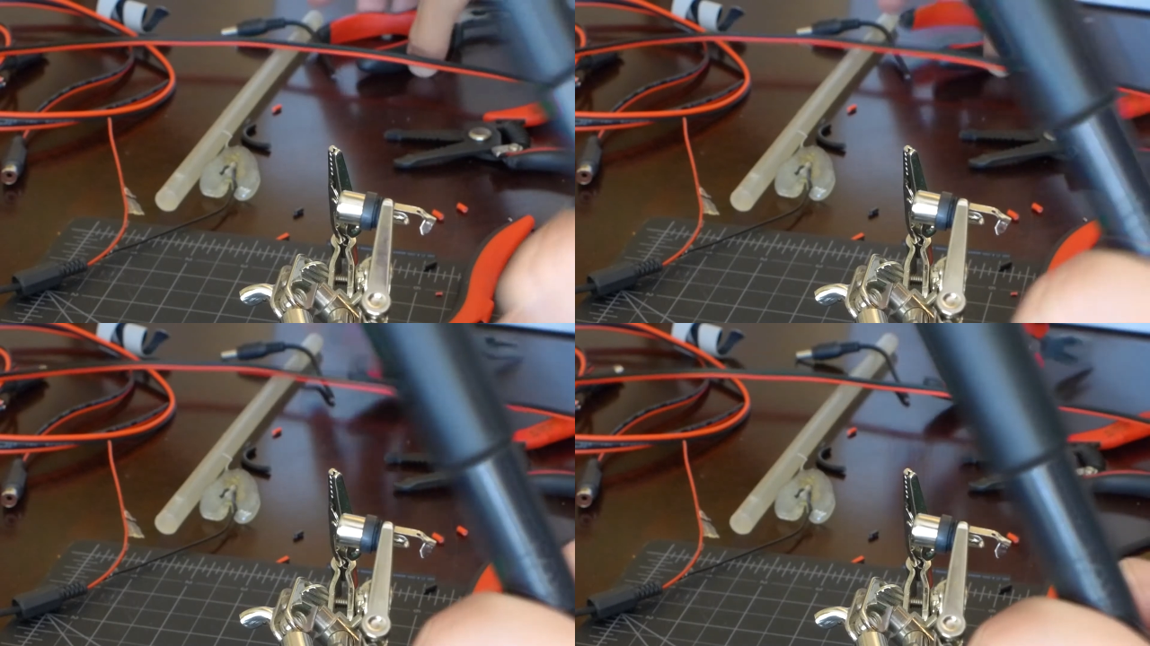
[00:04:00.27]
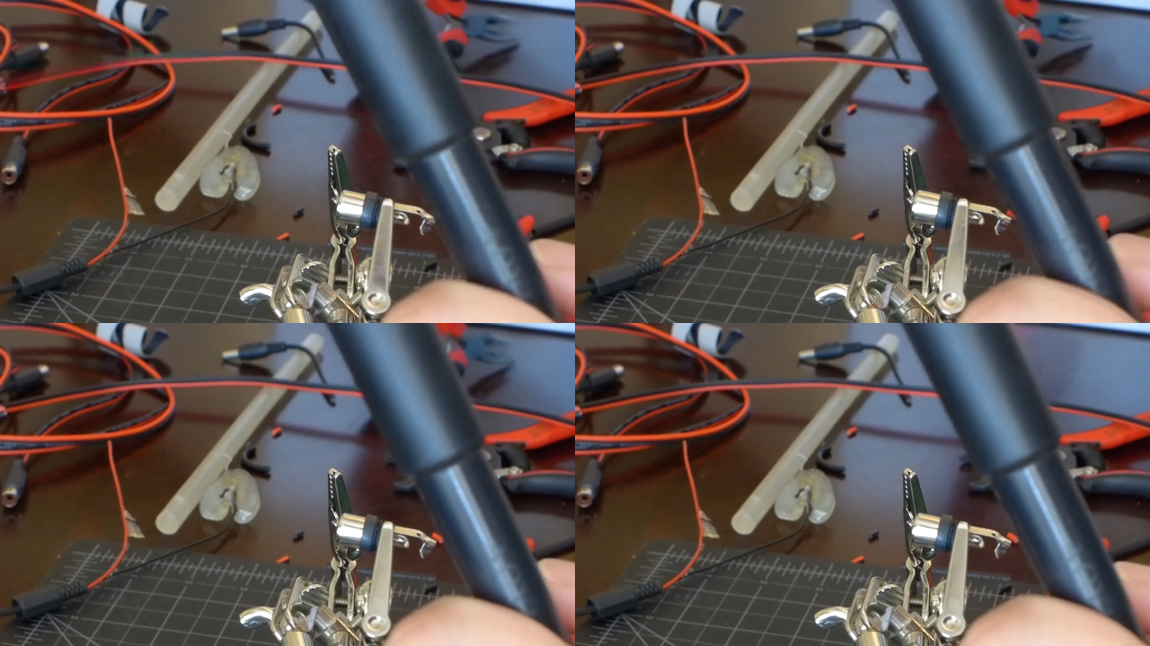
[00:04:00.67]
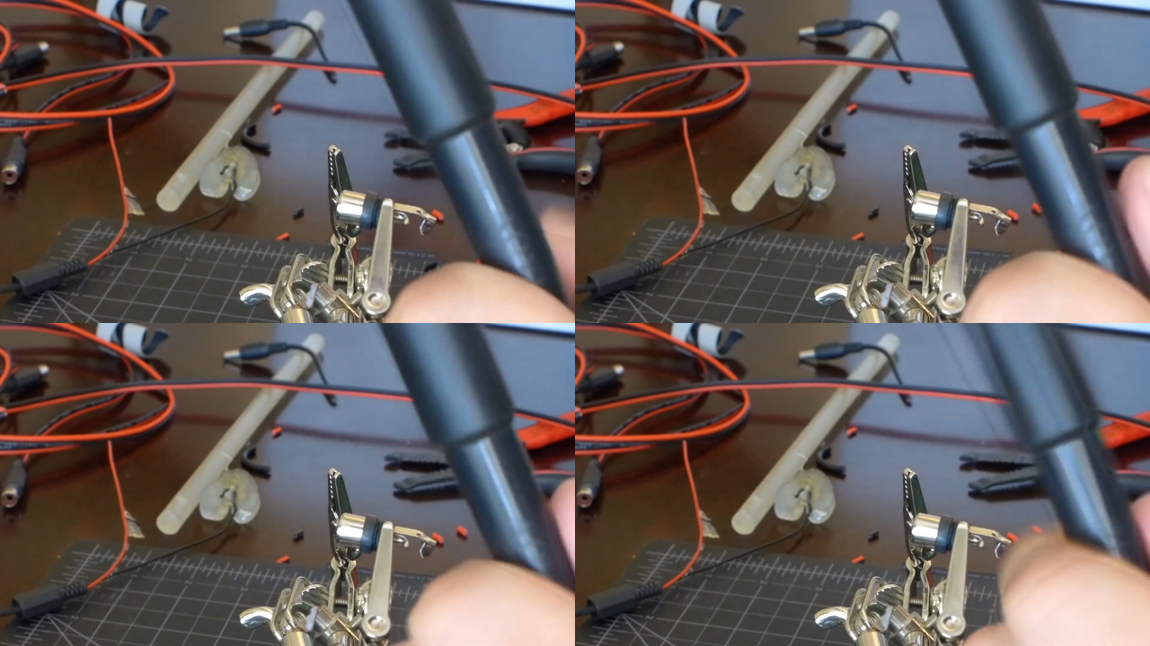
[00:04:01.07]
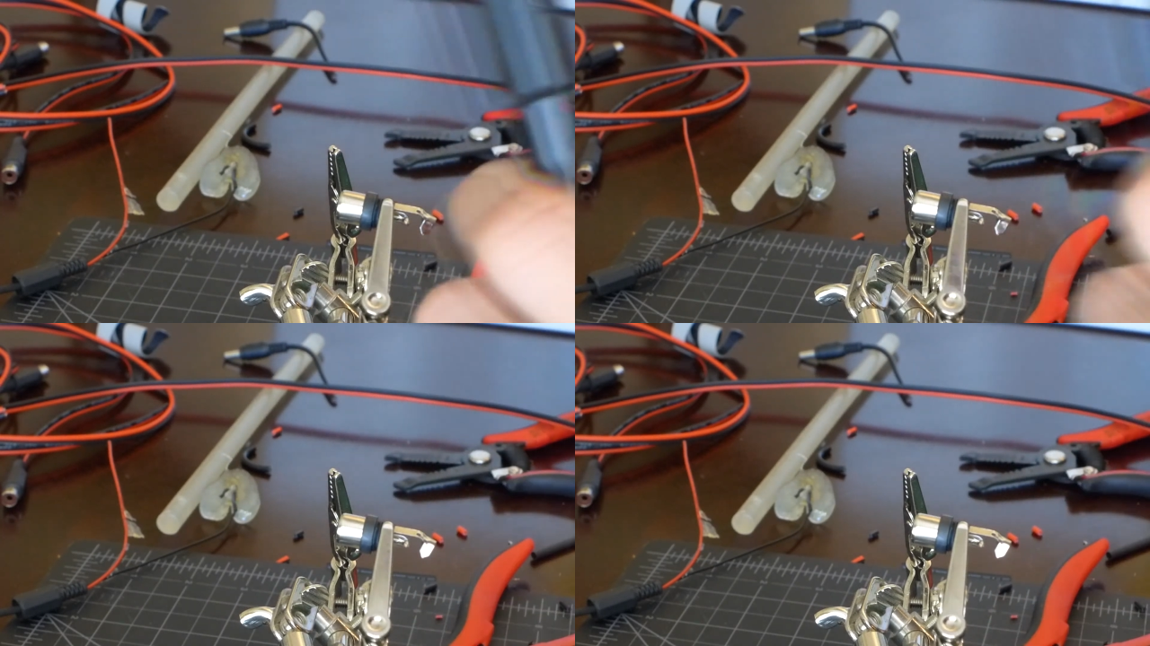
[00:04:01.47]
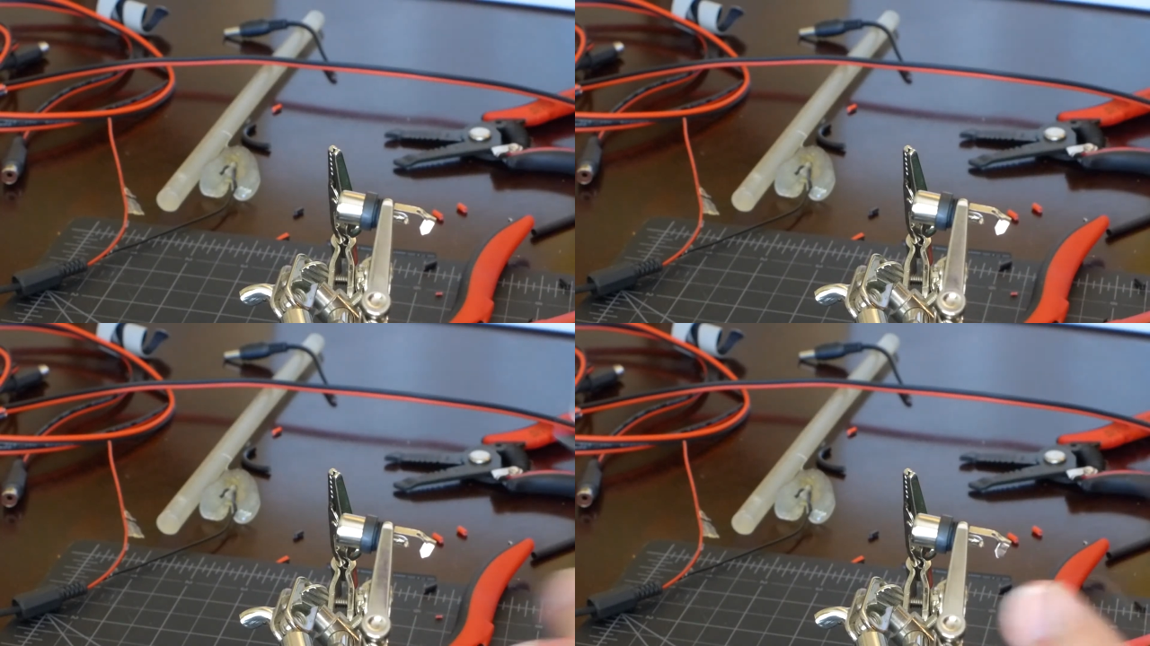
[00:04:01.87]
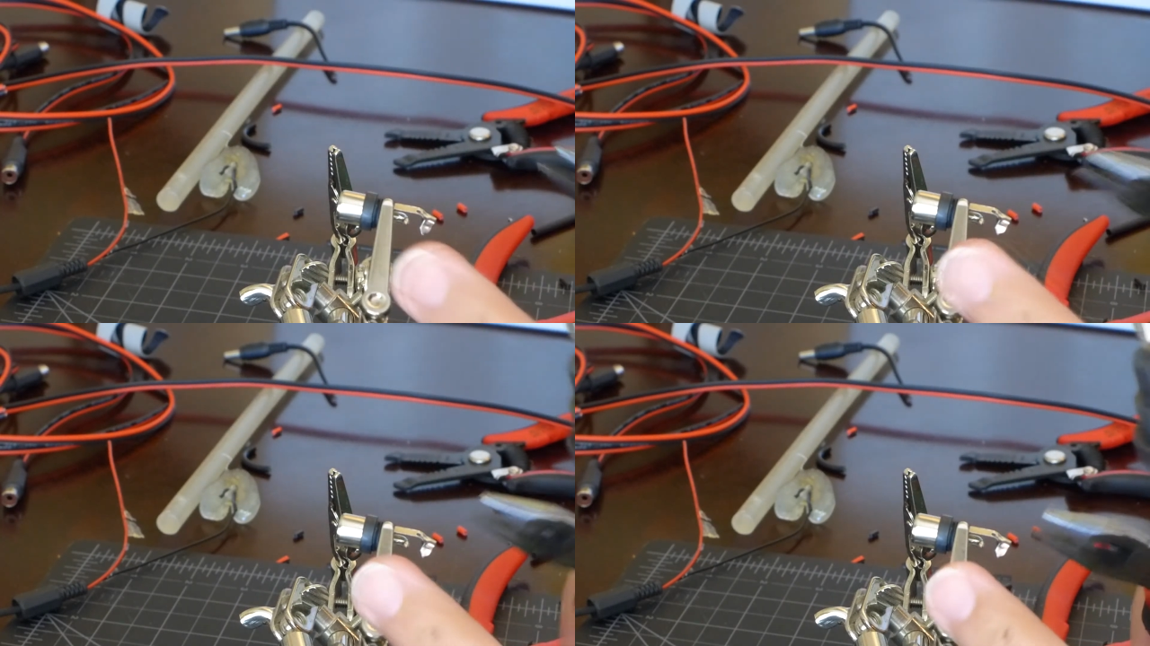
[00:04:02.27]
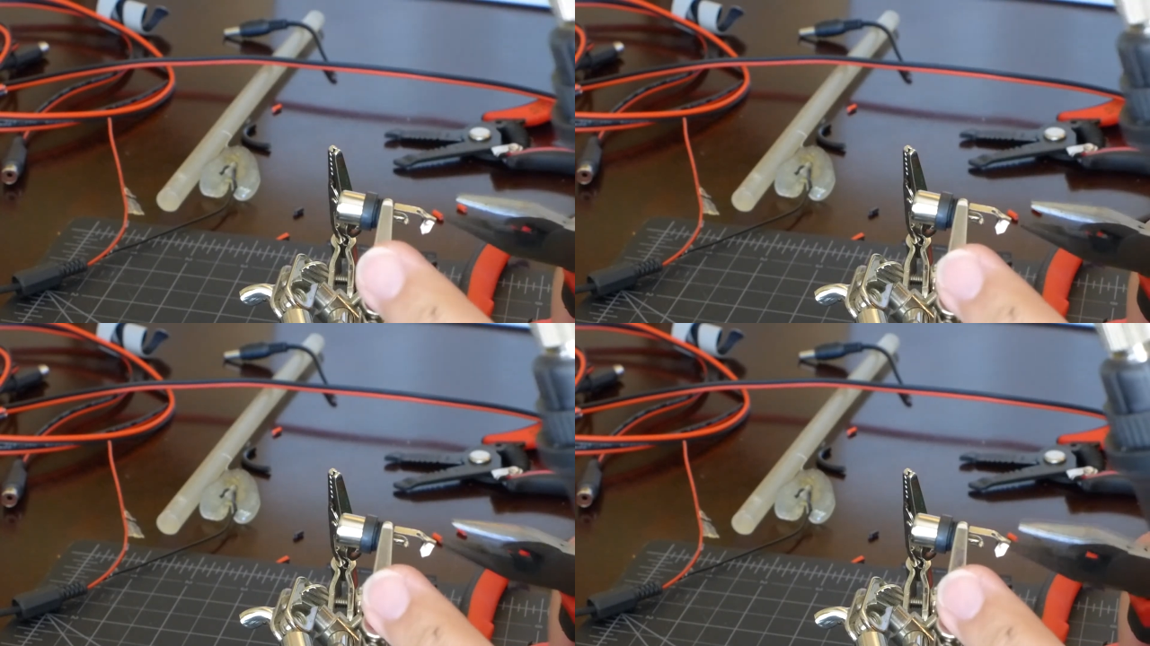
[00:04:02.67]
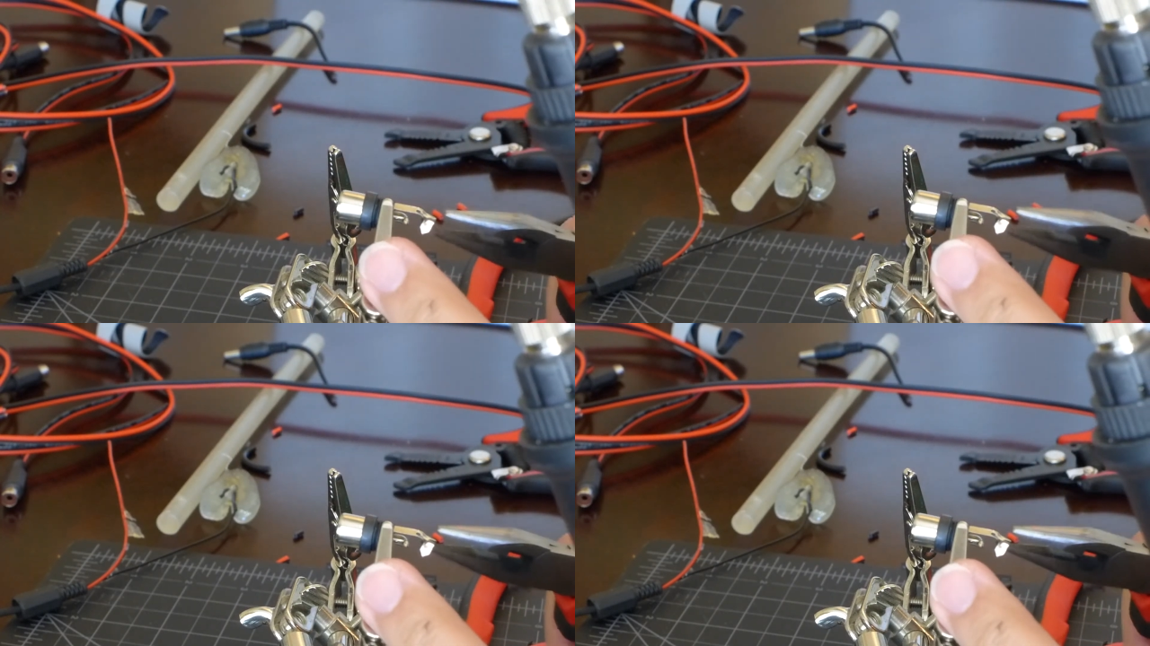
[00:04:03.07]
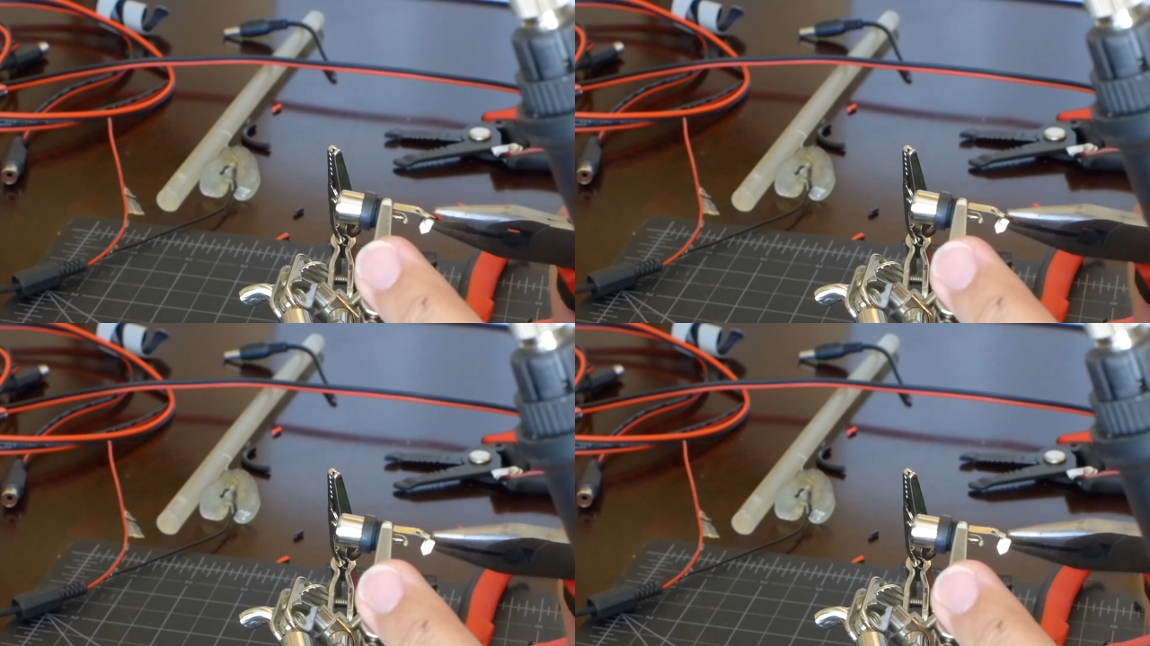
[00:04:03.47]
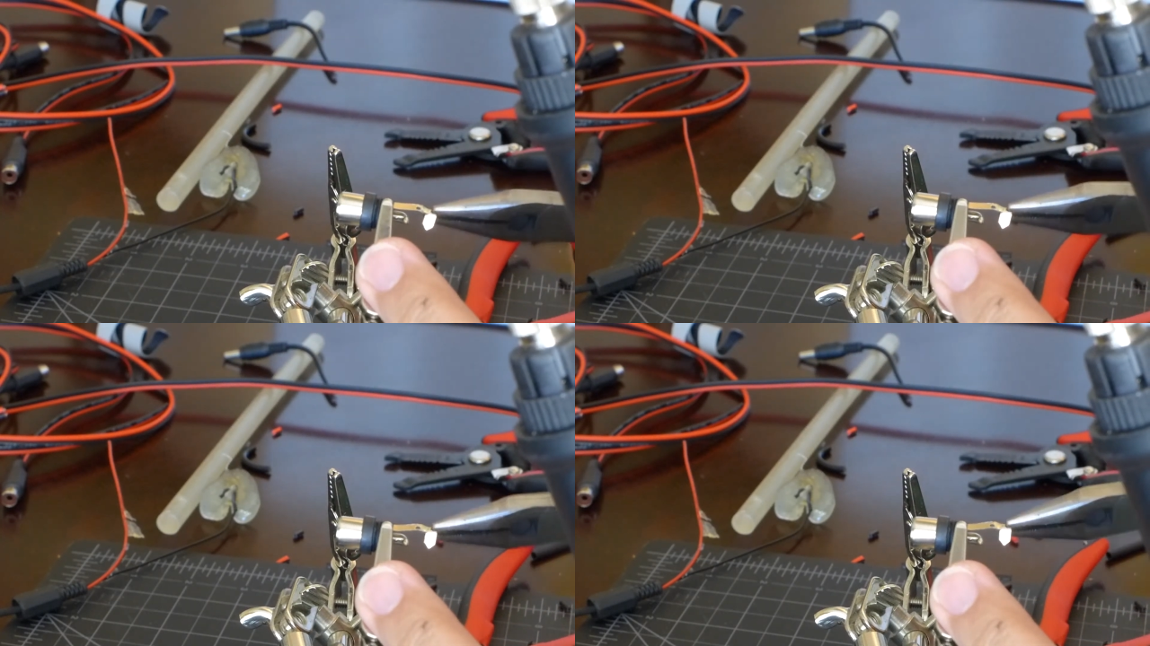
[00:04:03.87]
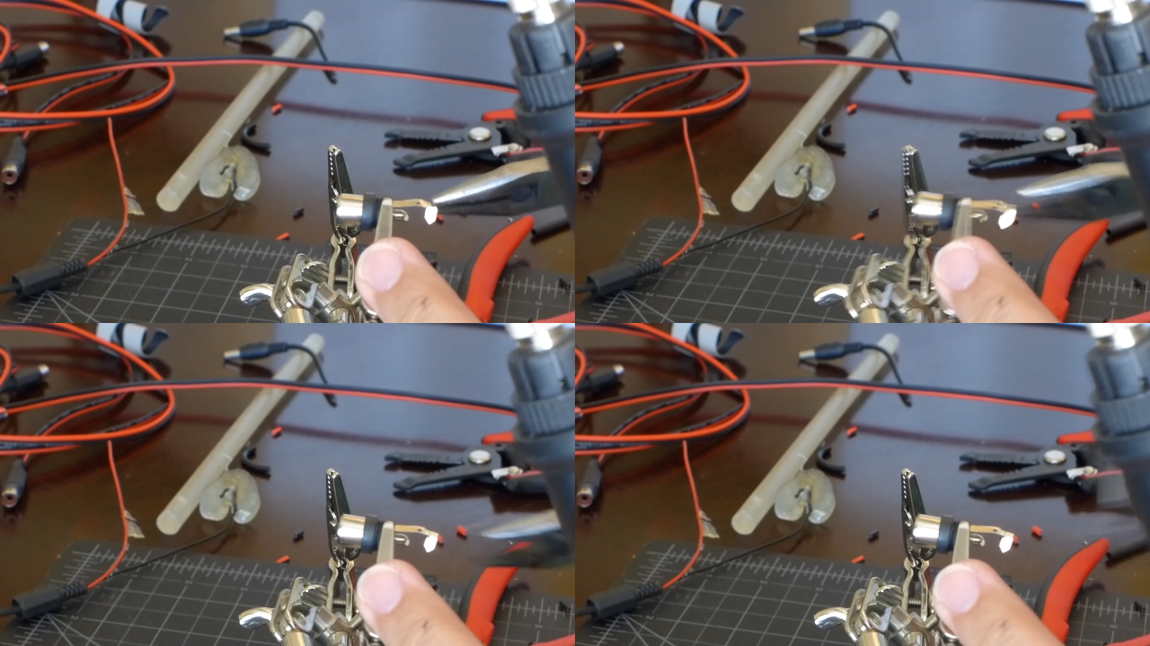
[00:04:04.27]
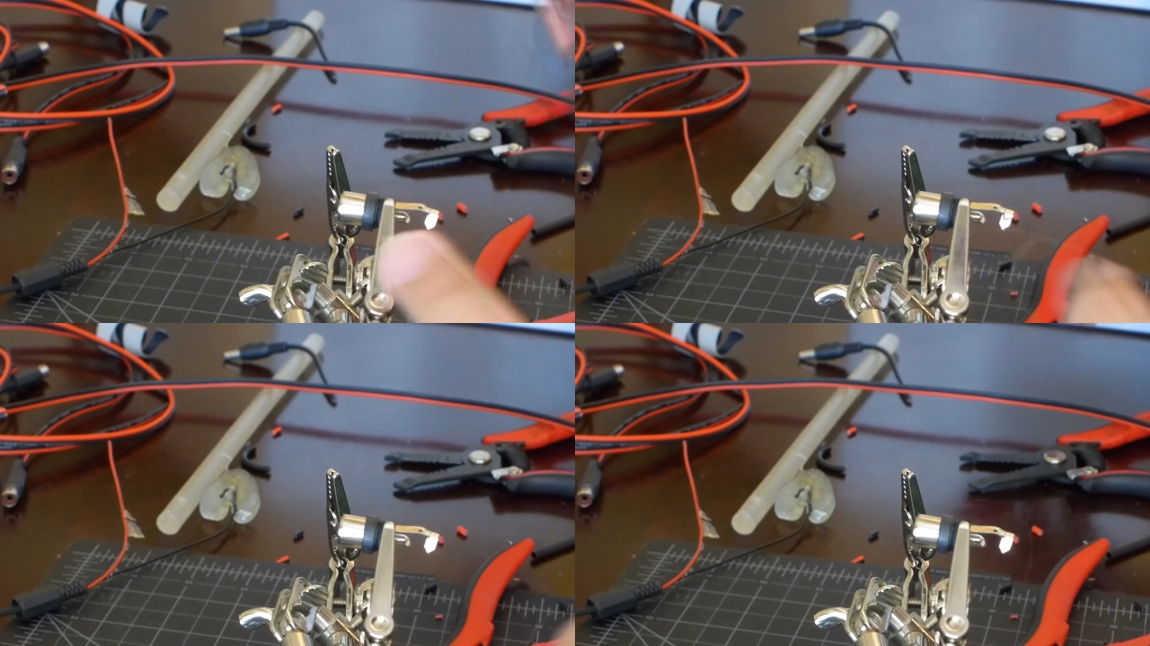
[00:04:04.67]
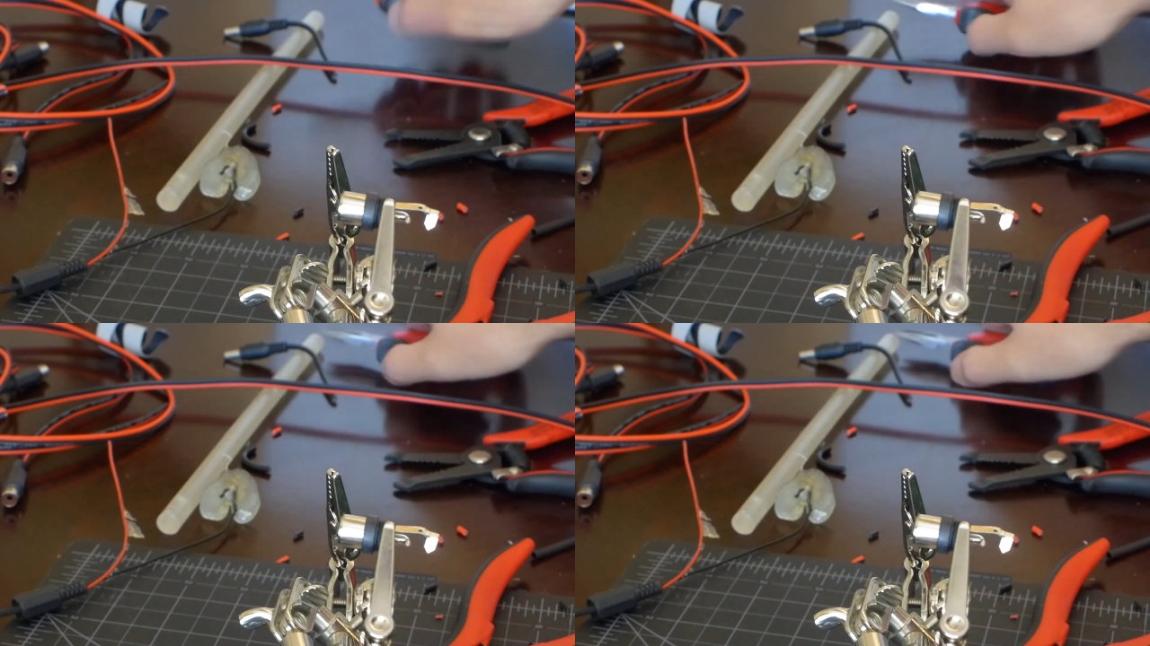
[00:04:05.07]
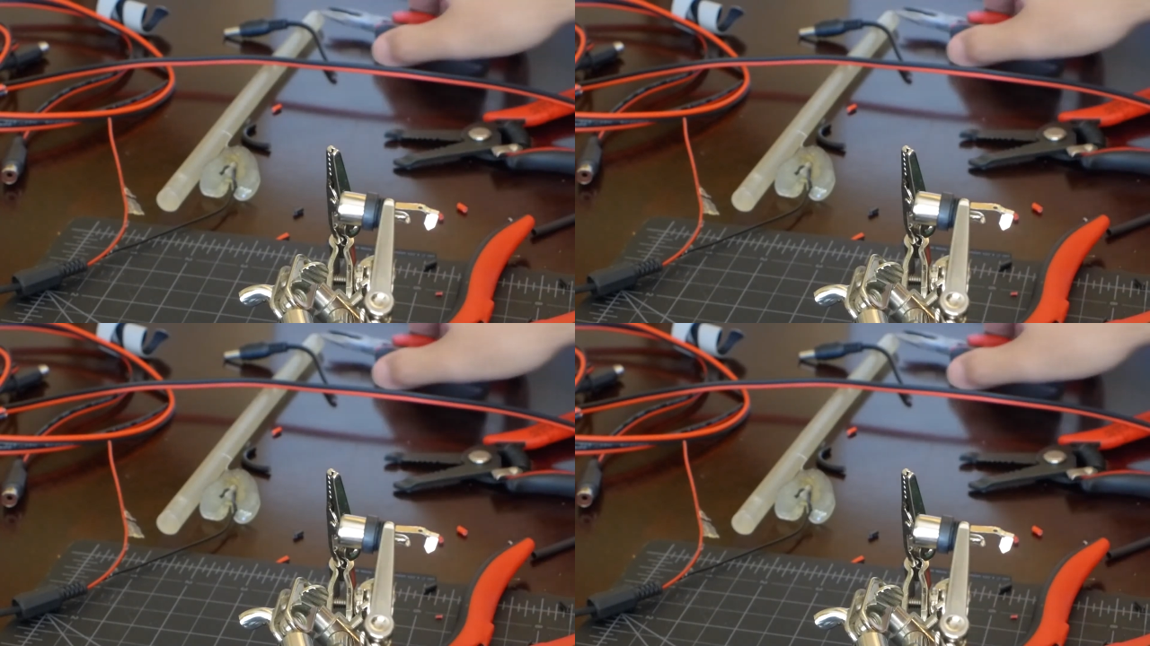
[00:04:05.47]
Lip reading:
Nobody's mouth can be seen.